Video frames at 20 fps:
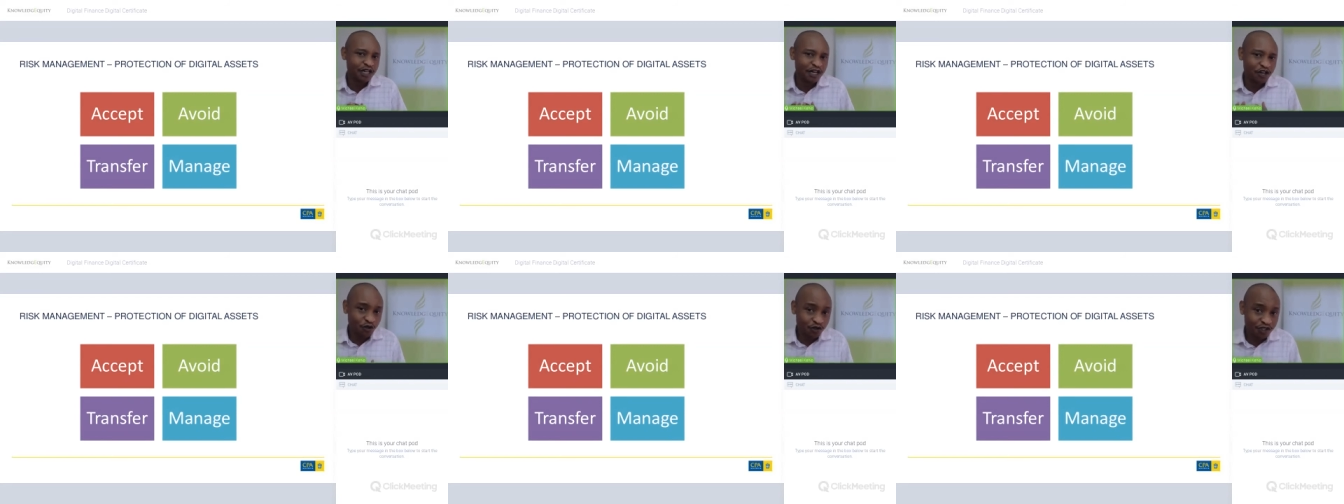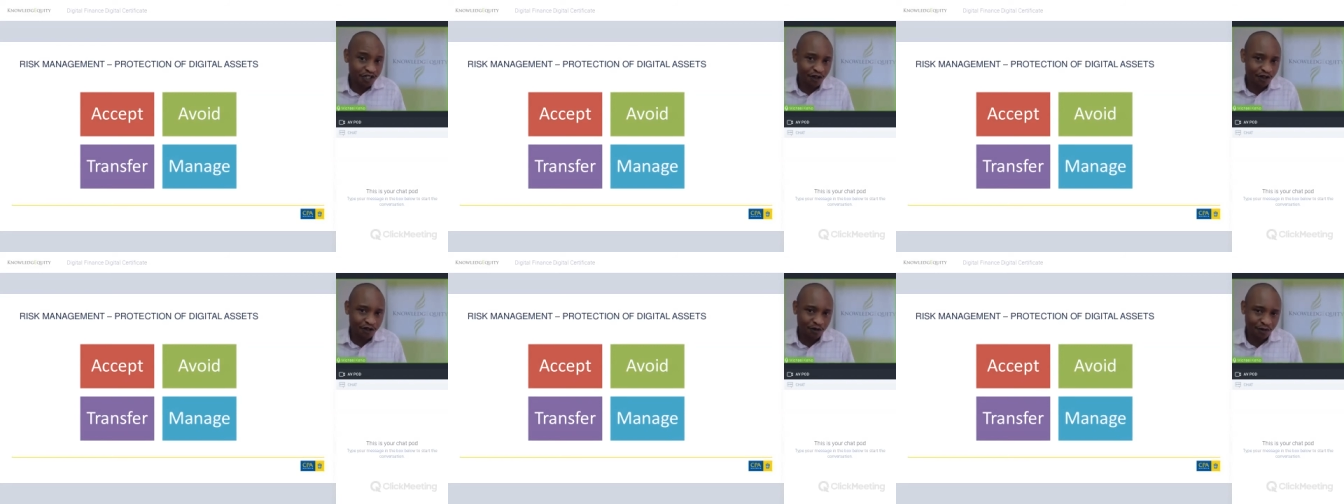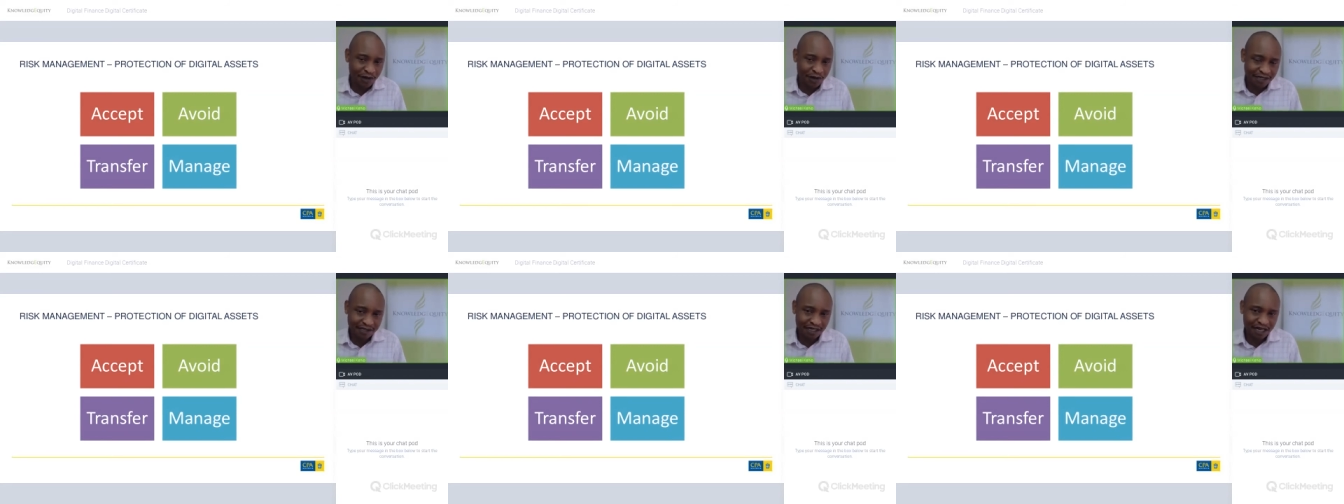the New
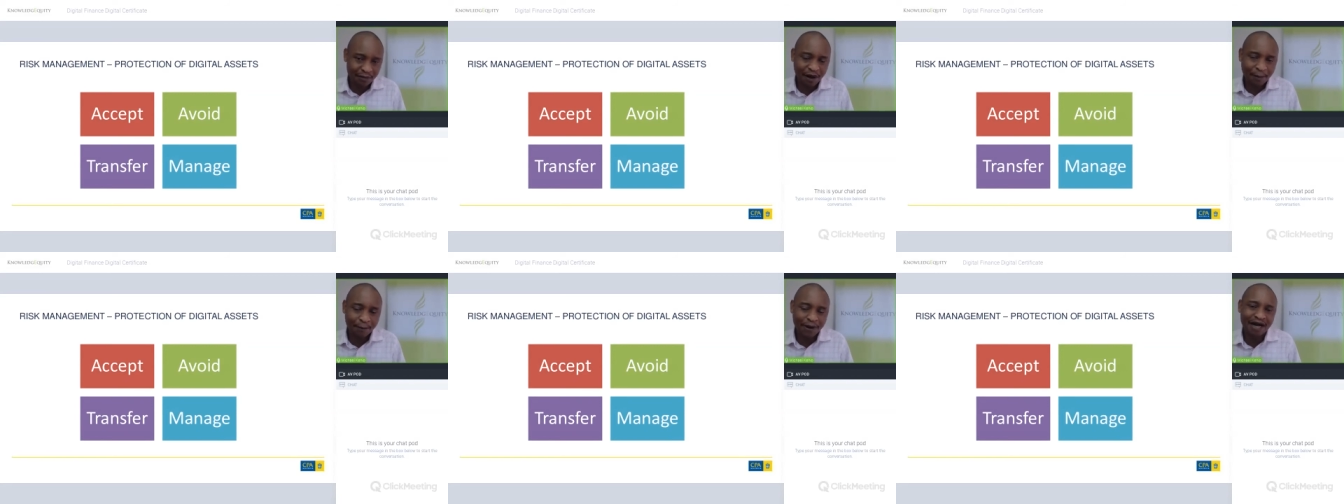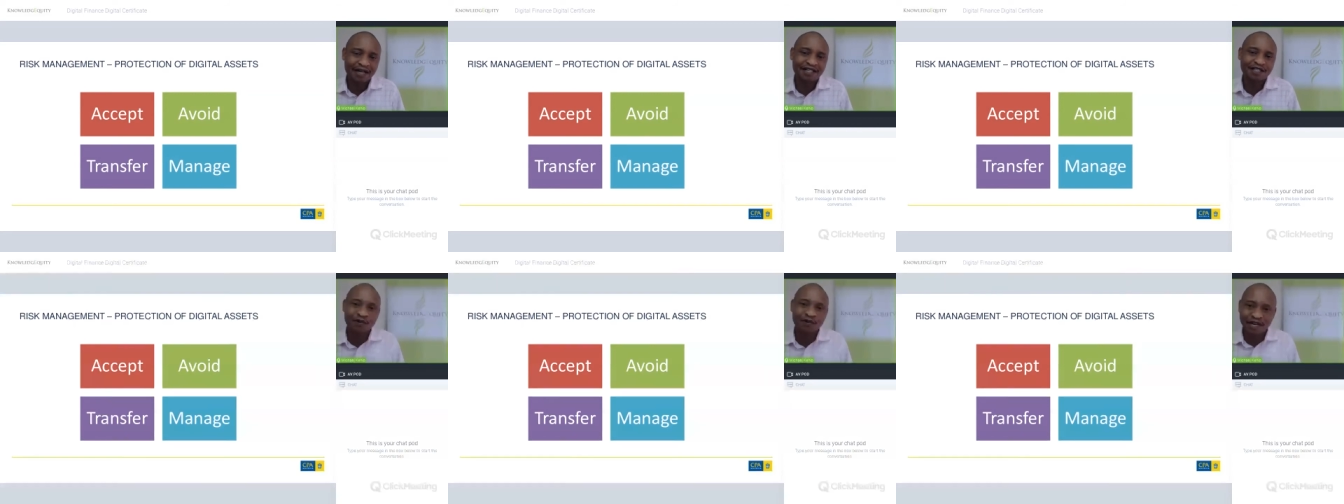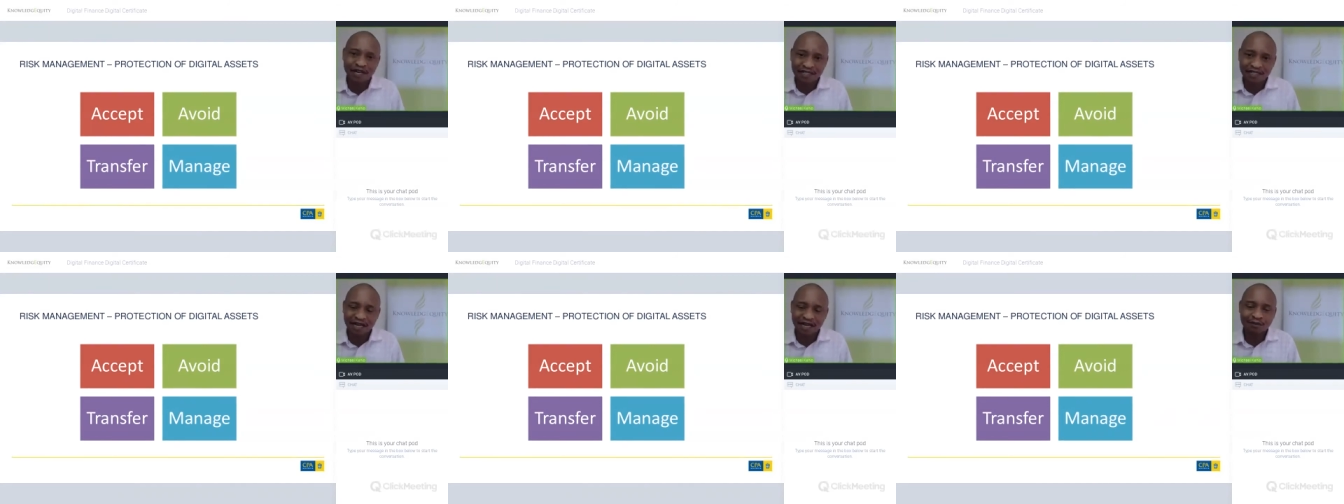South Wales Labour Party
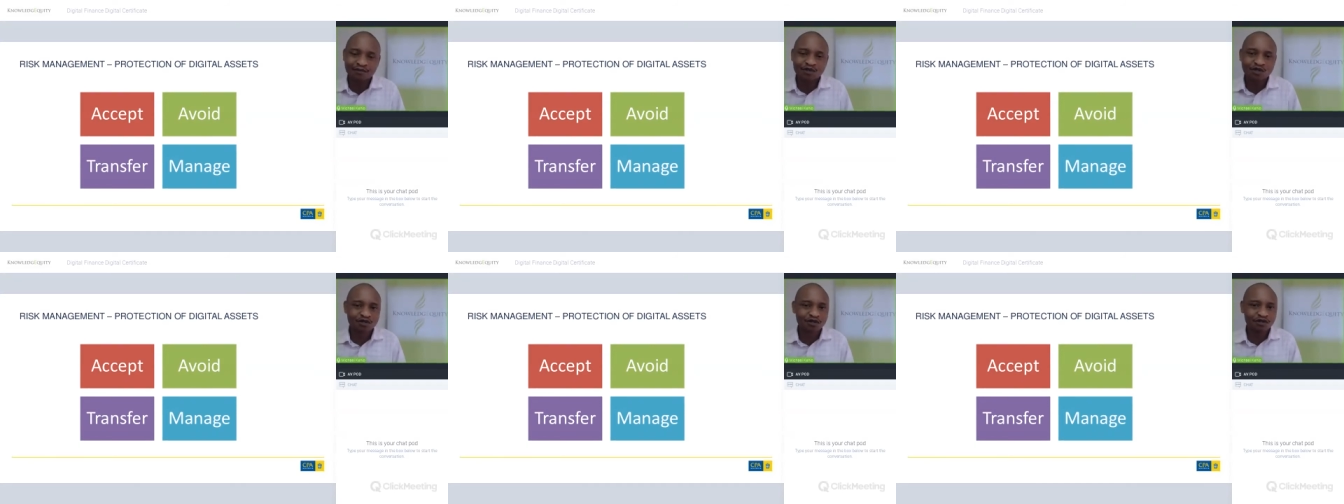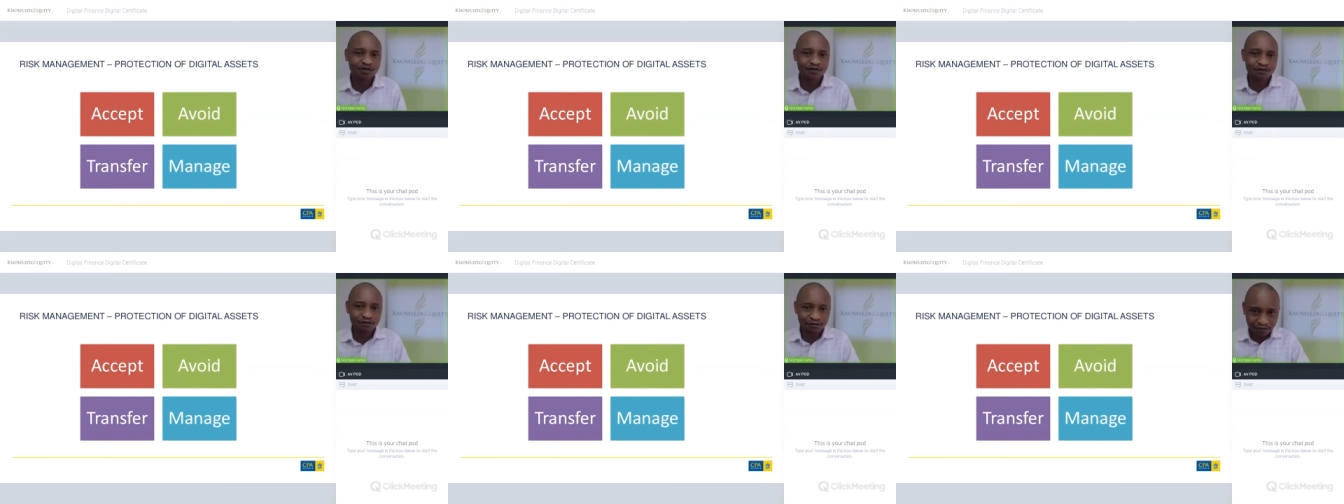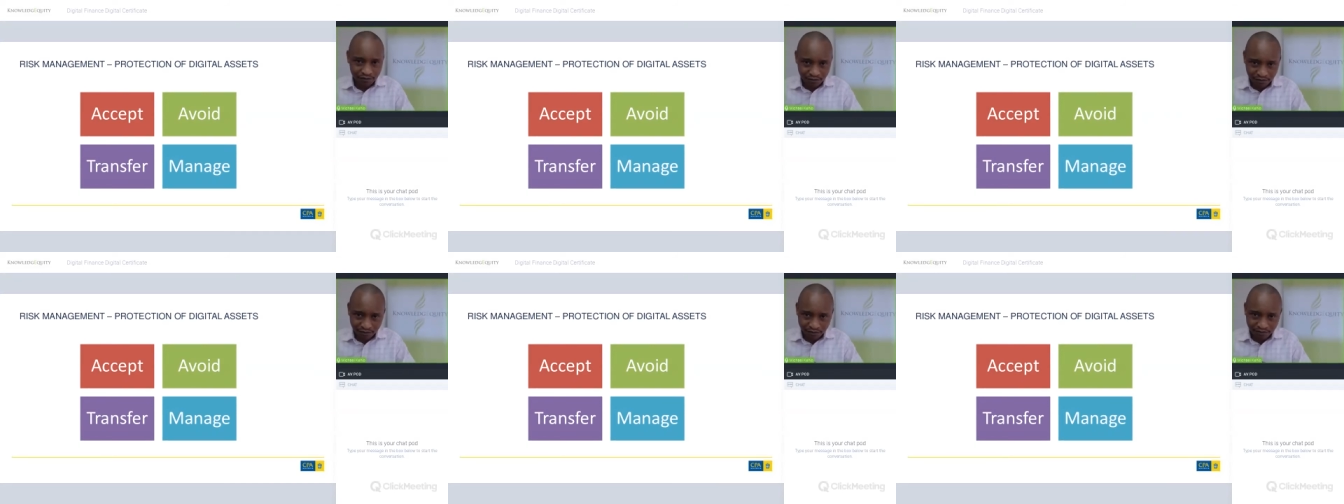when it comes to
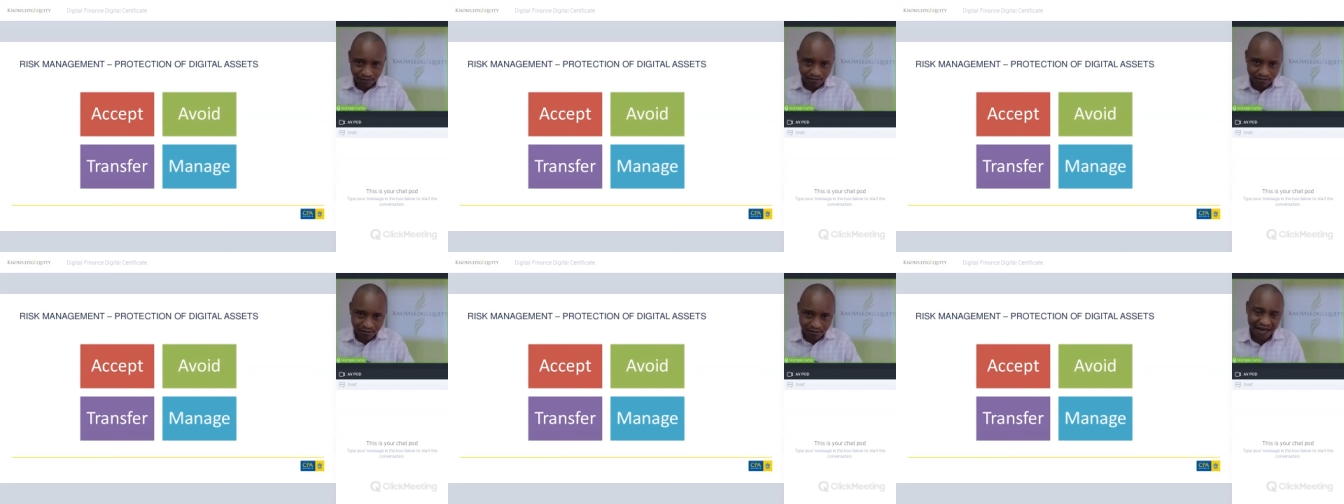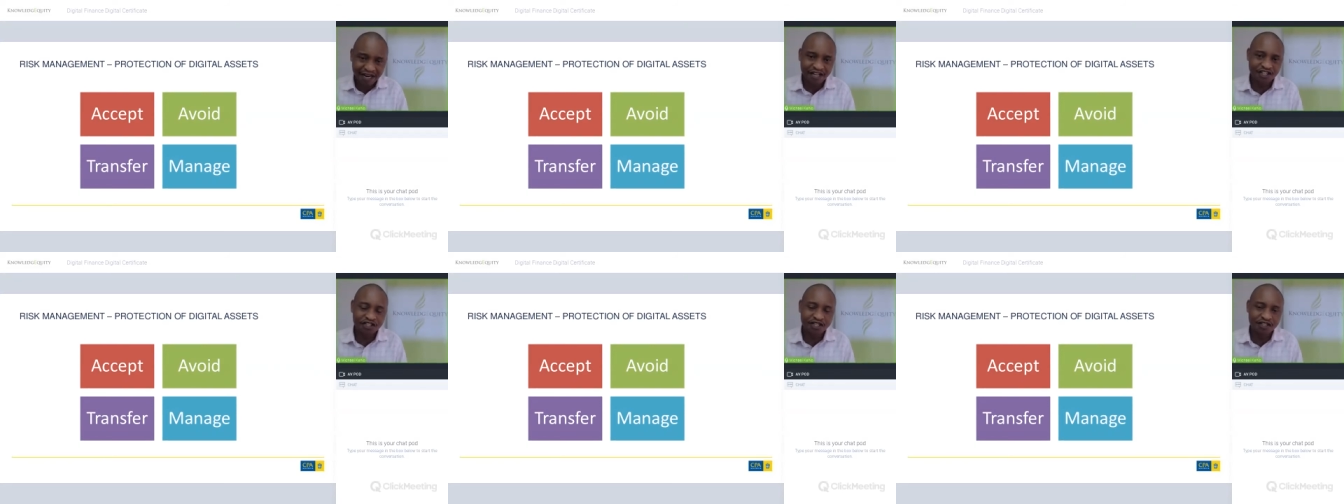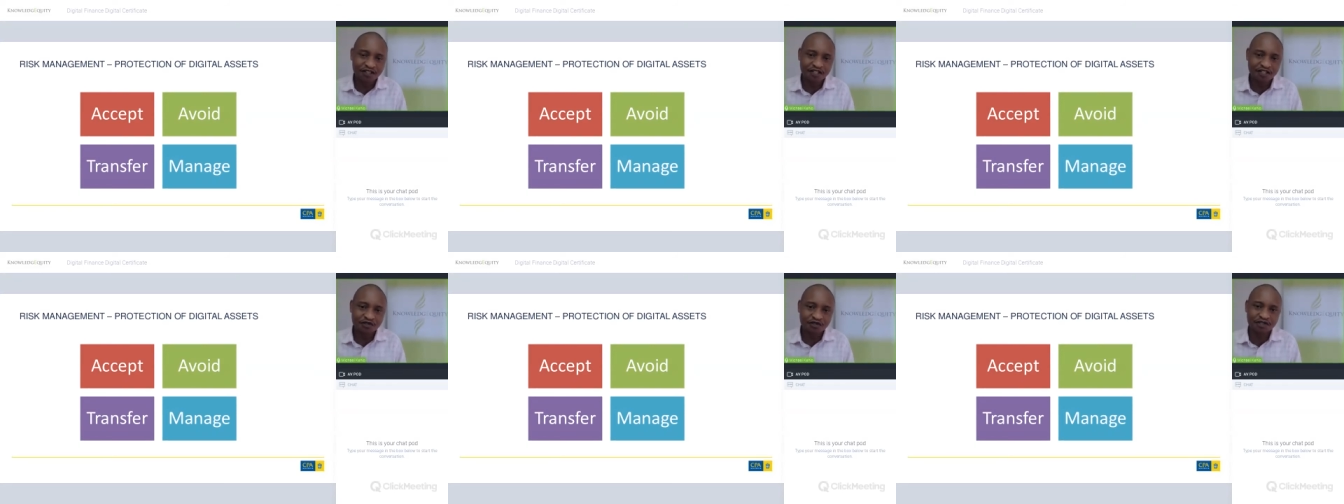
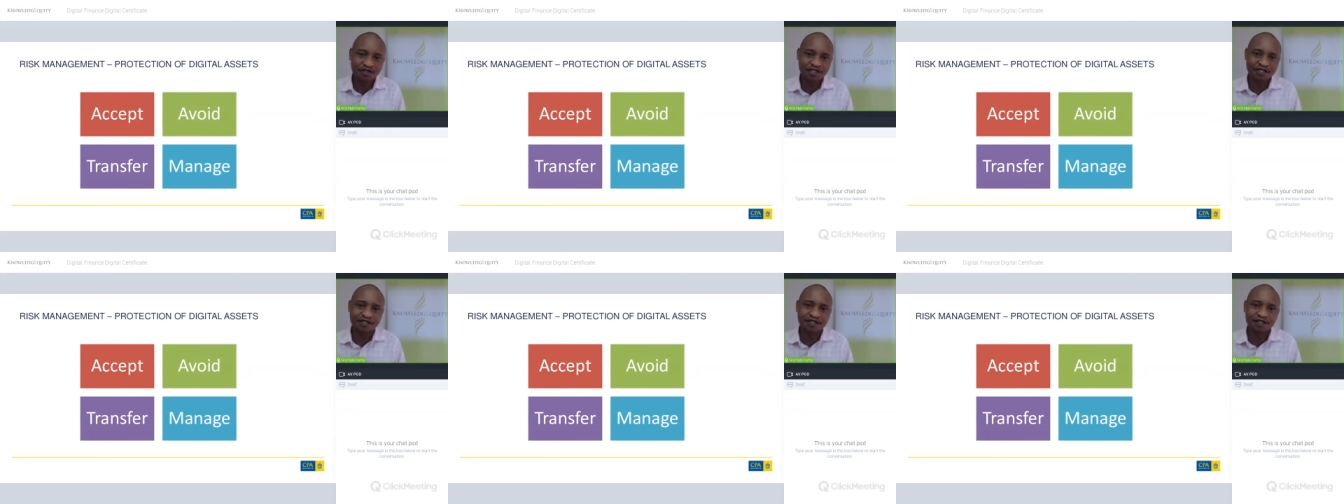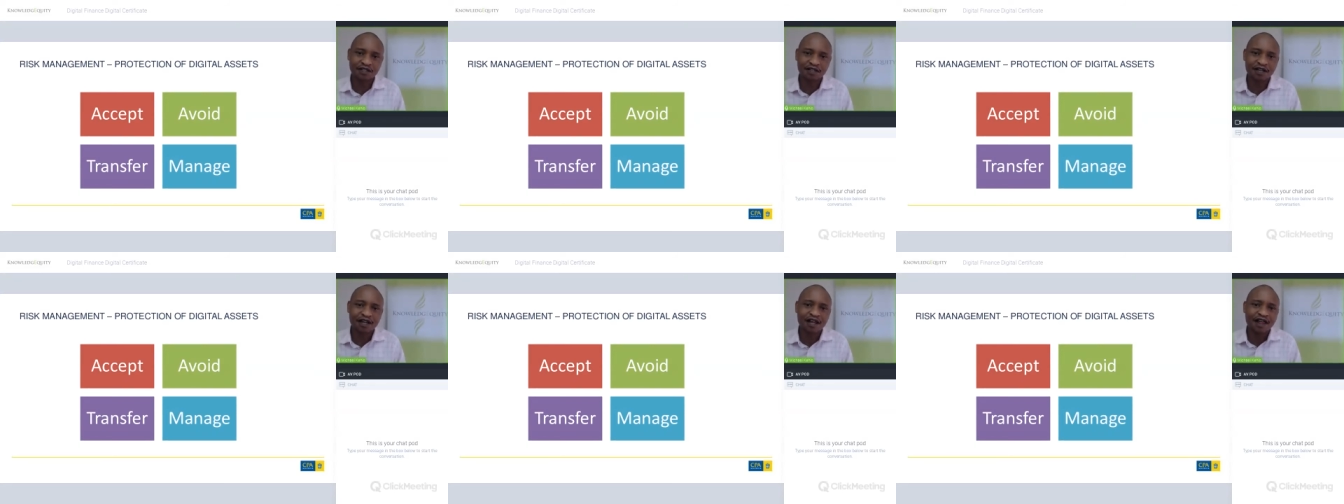managing this risk?